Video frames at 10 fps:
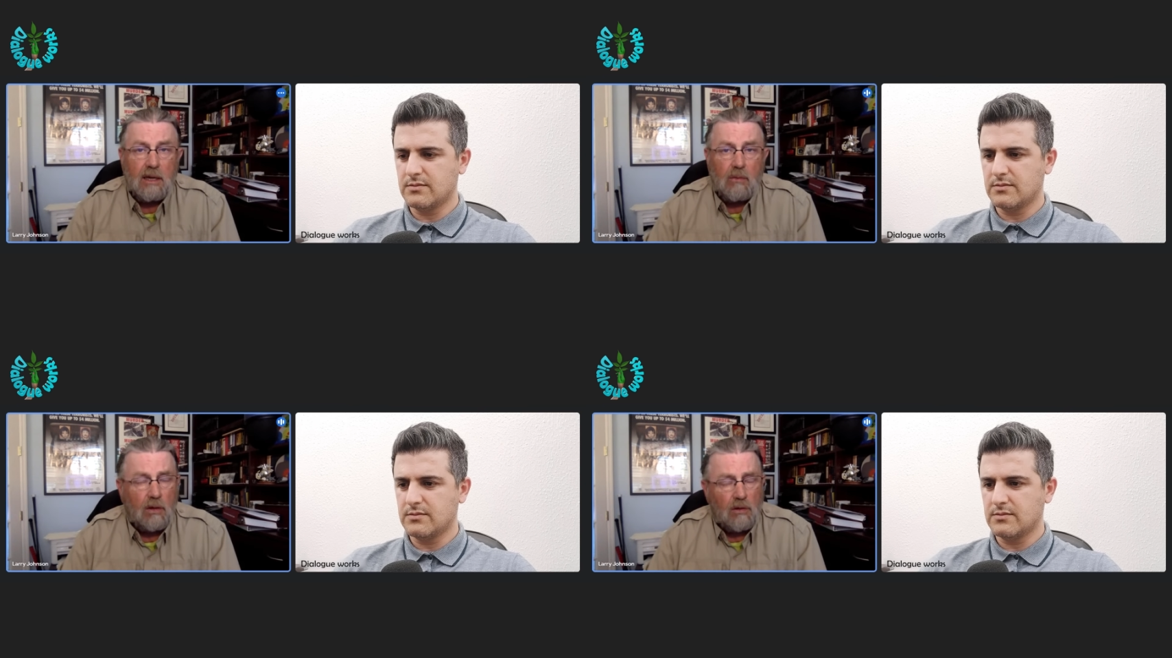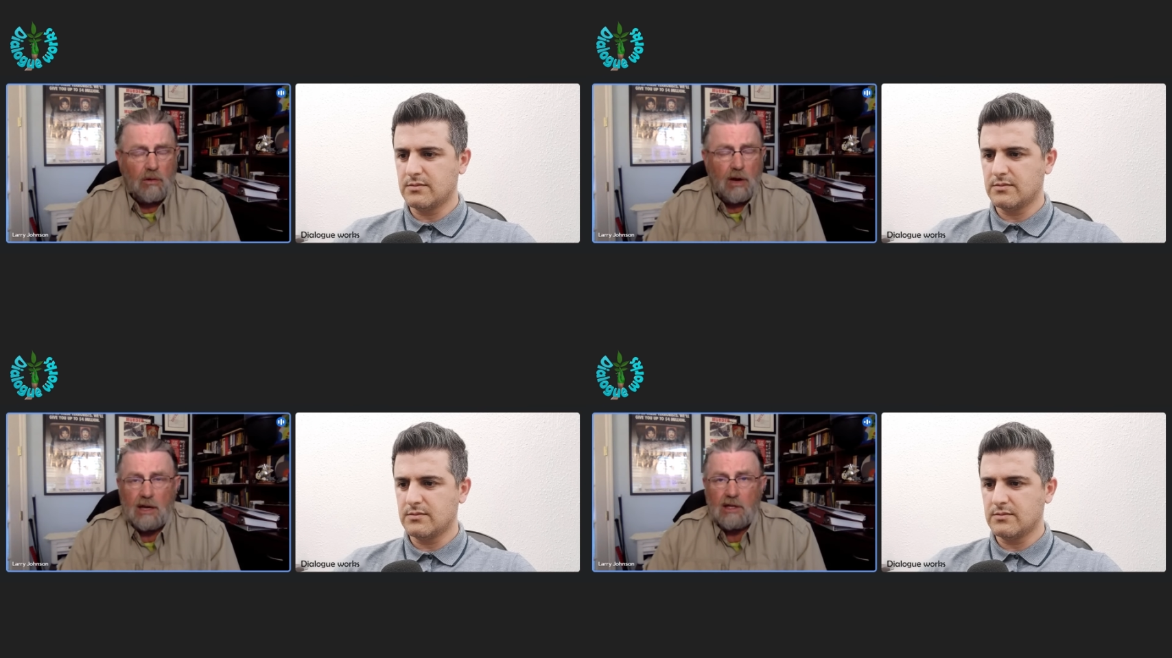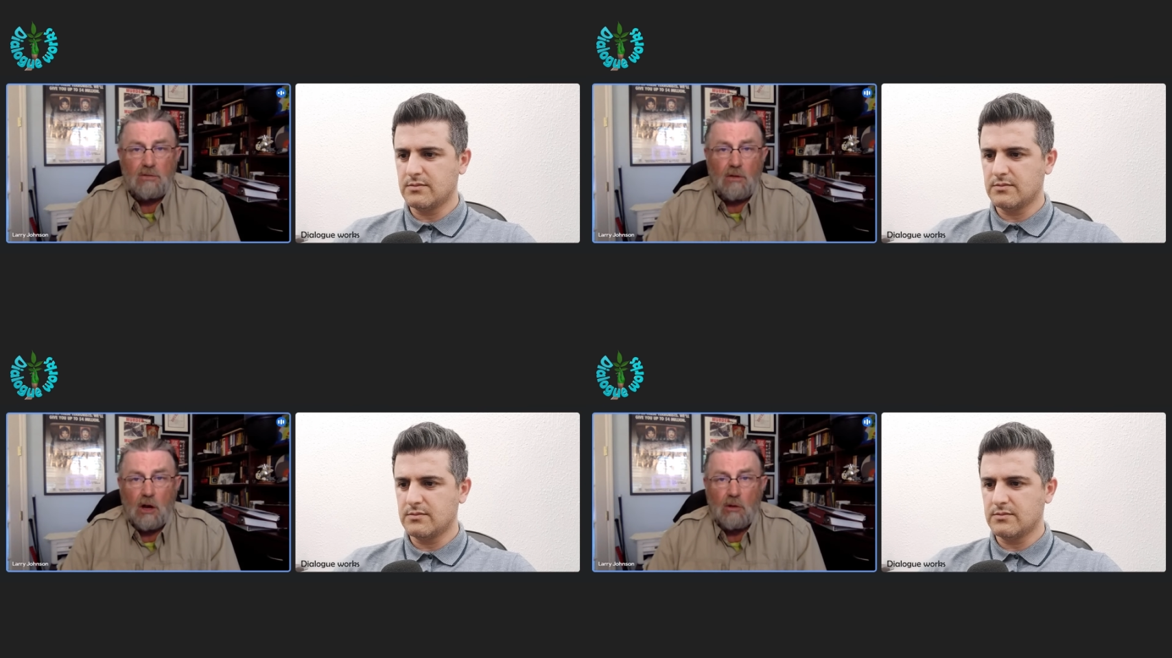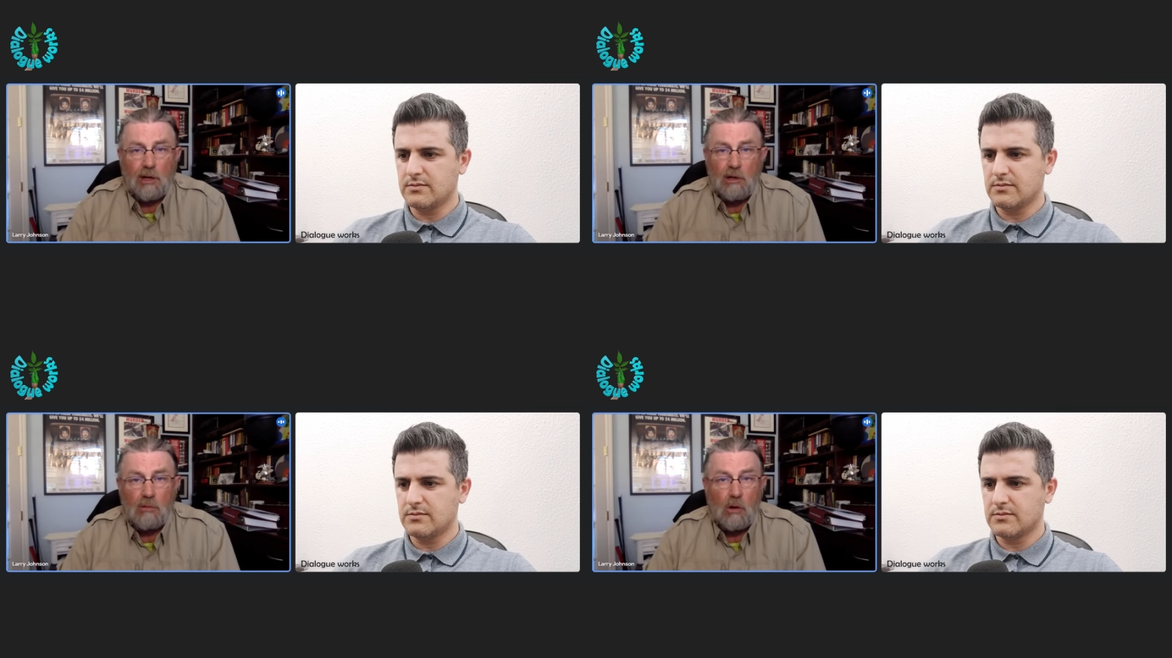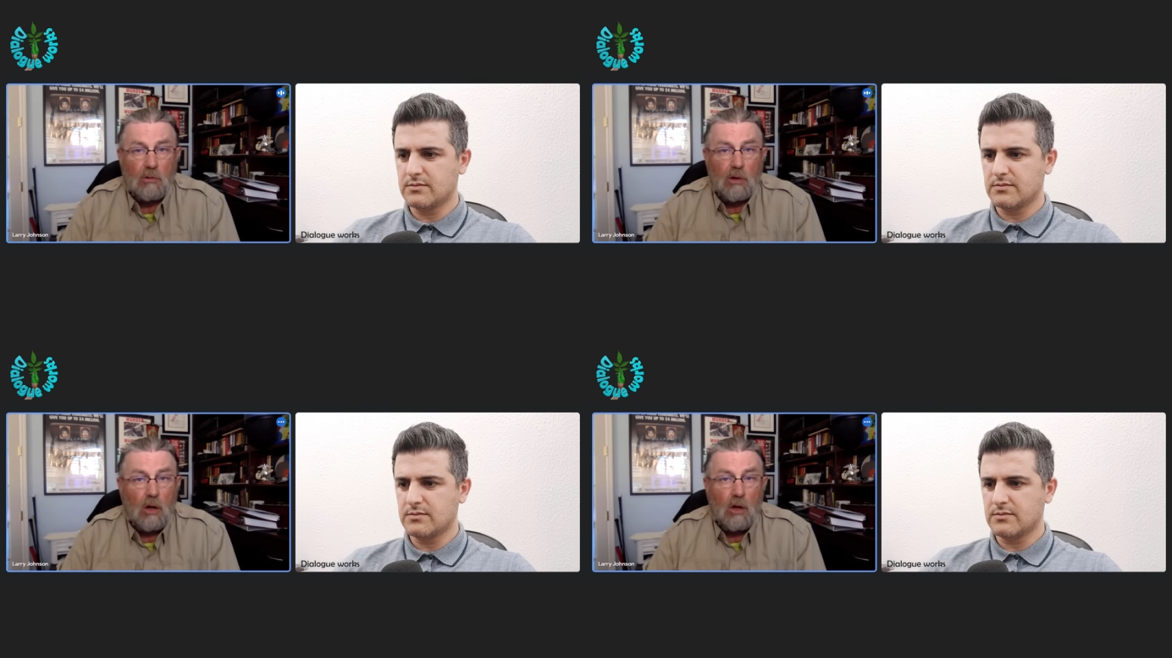Speaker 1: whether or not it's following,
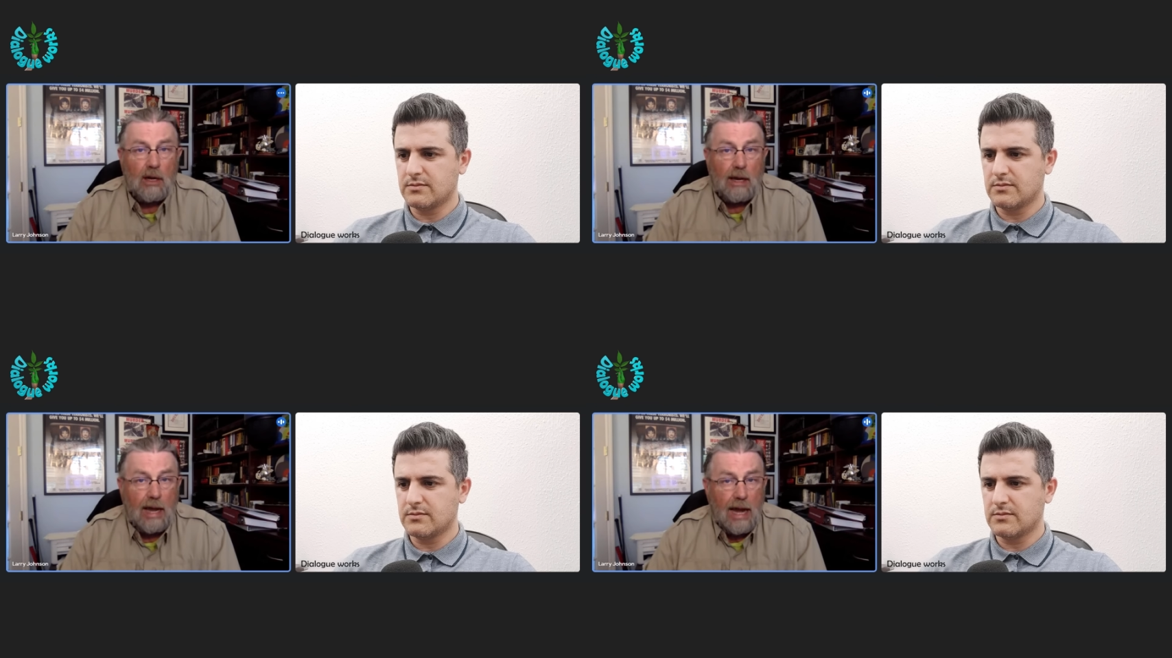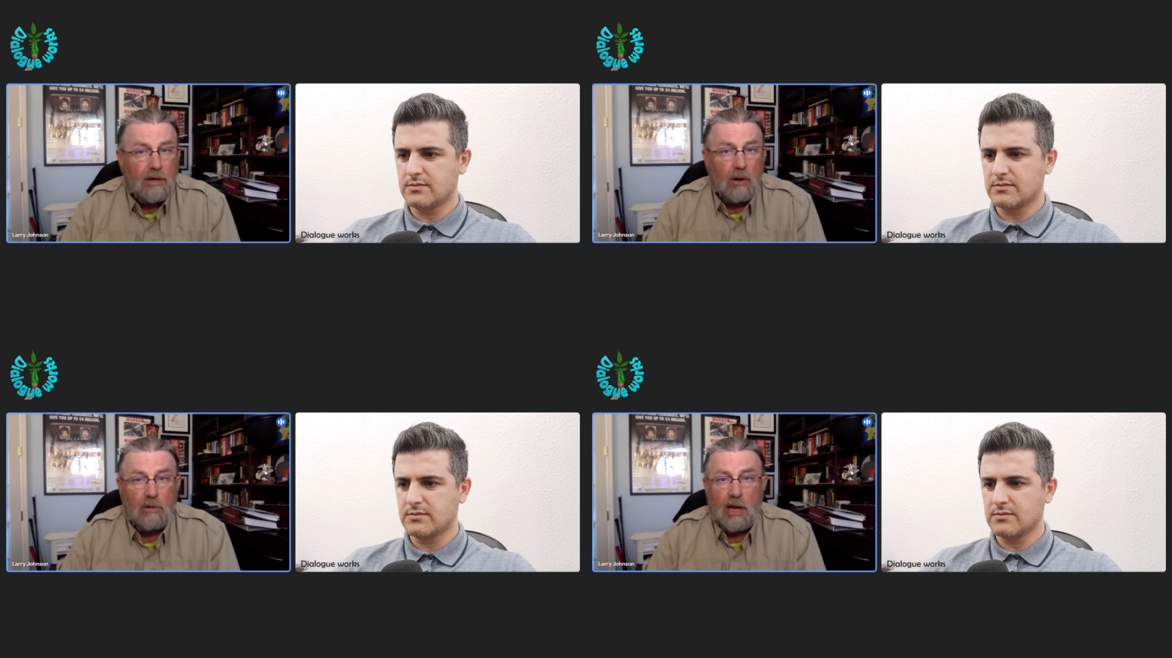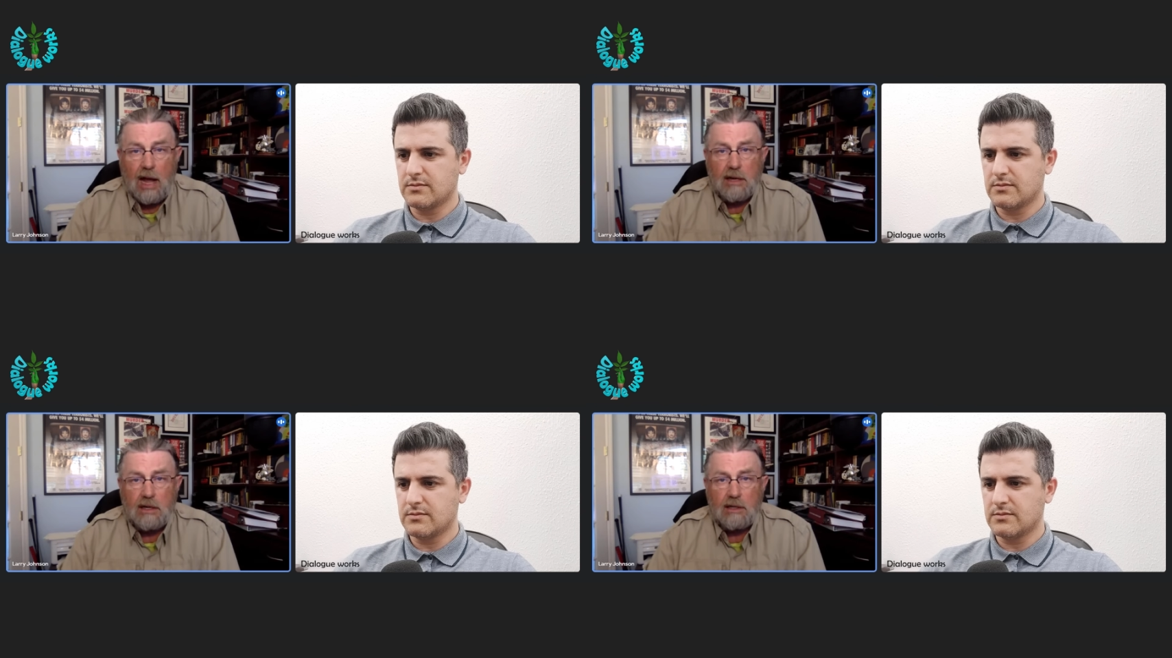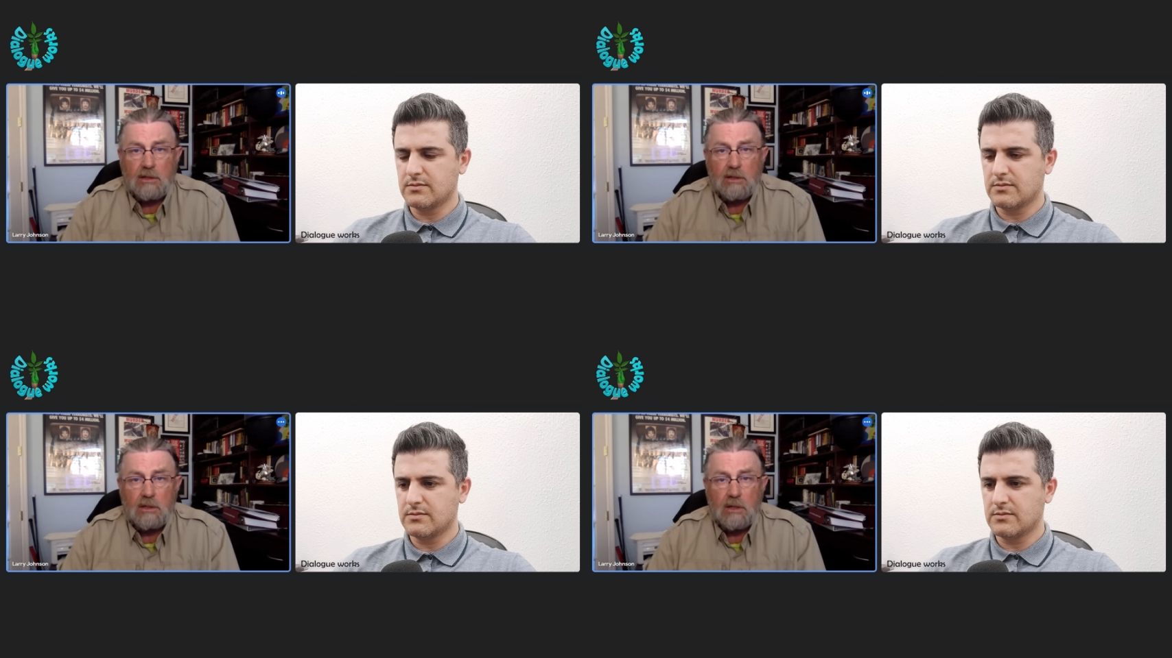quote, NATO tactics